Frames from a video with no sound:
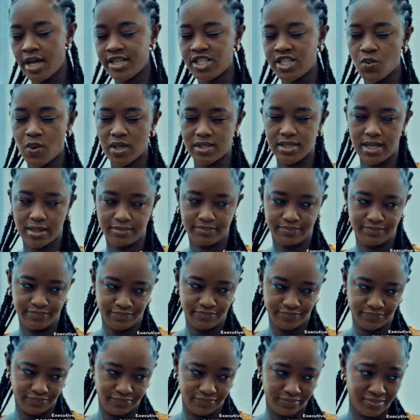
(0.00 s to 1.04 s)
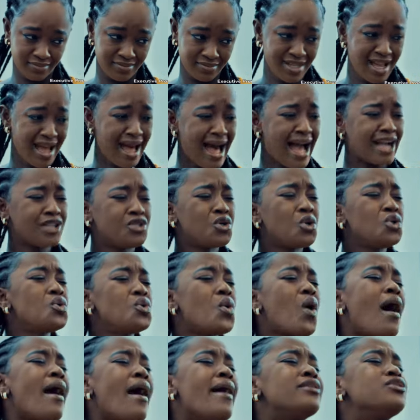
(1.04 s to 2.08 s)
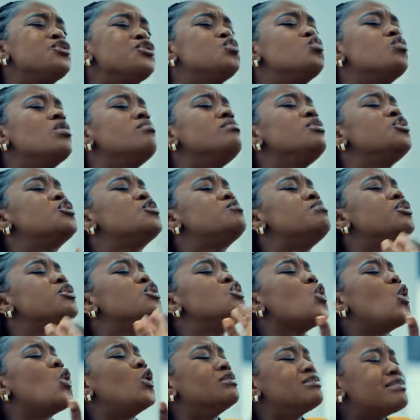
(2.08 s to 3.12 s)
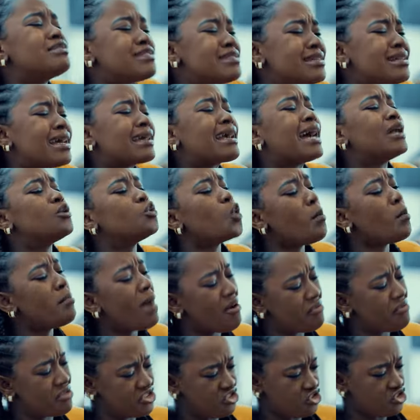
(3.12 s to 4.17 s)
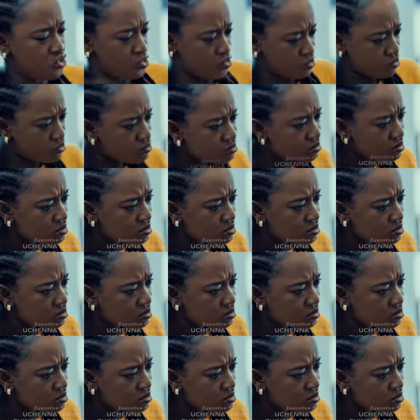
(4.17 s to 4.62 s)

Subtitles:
Ezinwata, I don't know how else you want me to make you understand I cannot marry you.